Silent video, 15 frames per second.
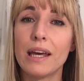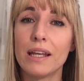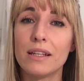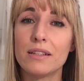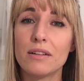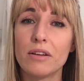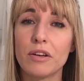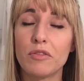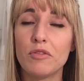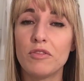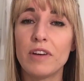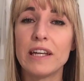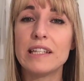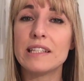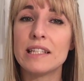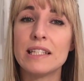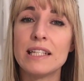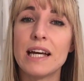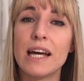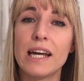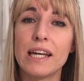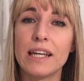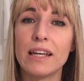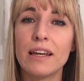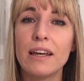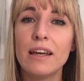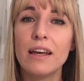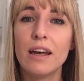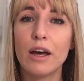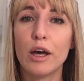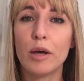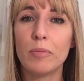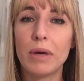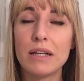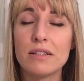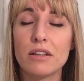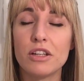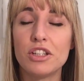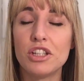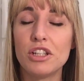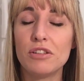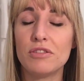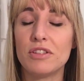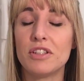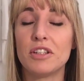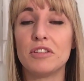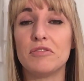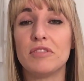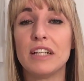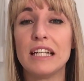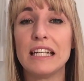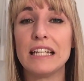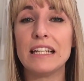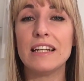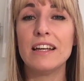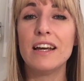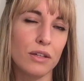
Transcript: and I can face the day as I choose to, really.